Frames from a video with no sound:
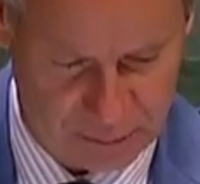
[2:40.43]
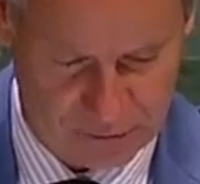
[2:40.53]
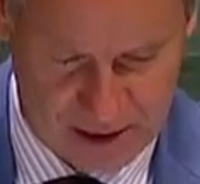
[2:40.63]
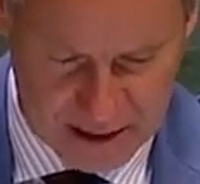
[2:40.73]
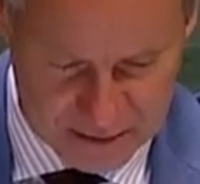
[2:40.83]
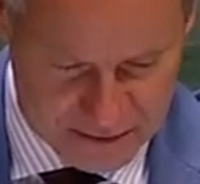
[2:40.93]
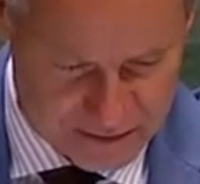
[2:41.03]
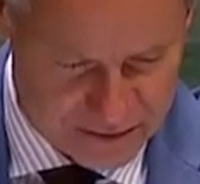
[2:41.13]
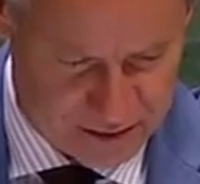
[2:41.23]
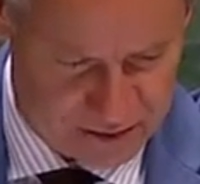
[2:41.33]
provide
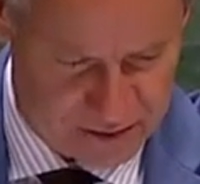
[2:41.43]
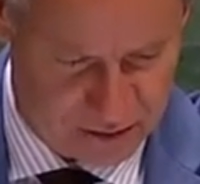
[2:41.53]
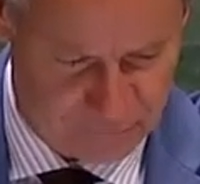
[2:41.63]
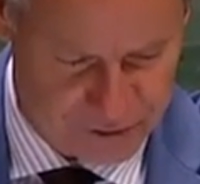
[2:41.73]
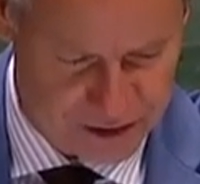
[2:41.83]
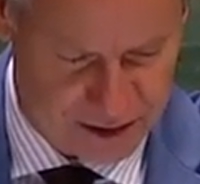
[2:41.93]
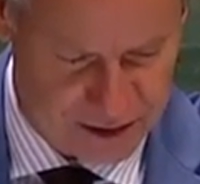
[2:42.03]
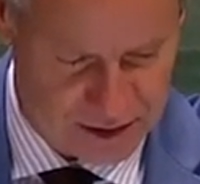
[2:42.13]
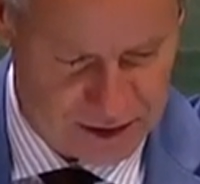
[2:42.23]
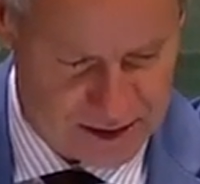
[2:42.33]
assistance and
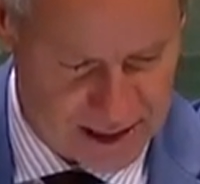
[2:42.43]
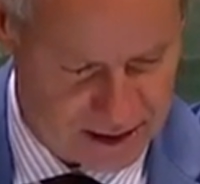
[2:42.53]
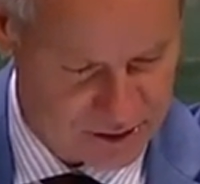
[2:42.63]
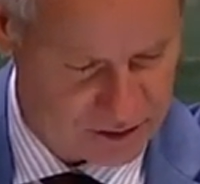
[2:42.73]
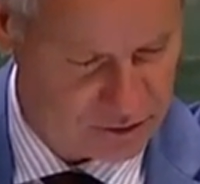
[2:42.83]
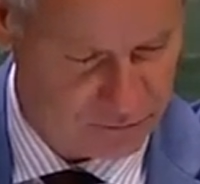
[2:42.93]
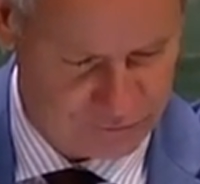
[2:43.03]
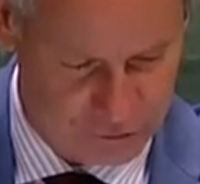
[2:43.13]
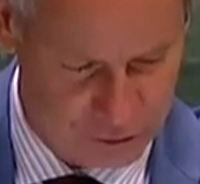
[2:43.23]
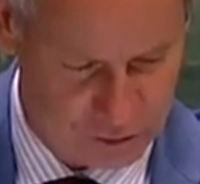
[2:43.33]
facilitate access to
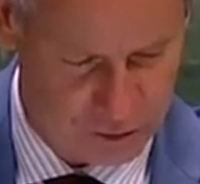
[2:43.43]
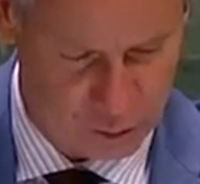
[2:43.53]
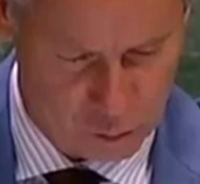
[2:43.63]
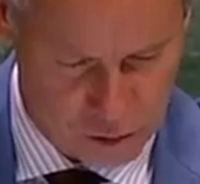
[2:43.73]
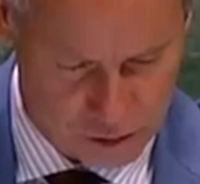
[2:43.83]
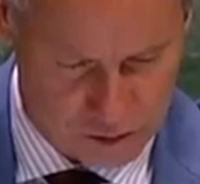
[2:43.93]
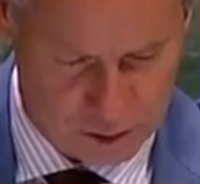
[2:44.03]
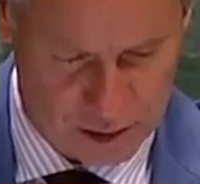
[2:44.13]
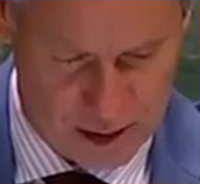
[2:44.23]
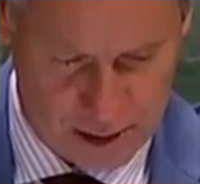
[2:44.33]
food,
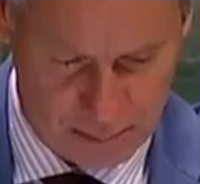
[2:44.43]
water,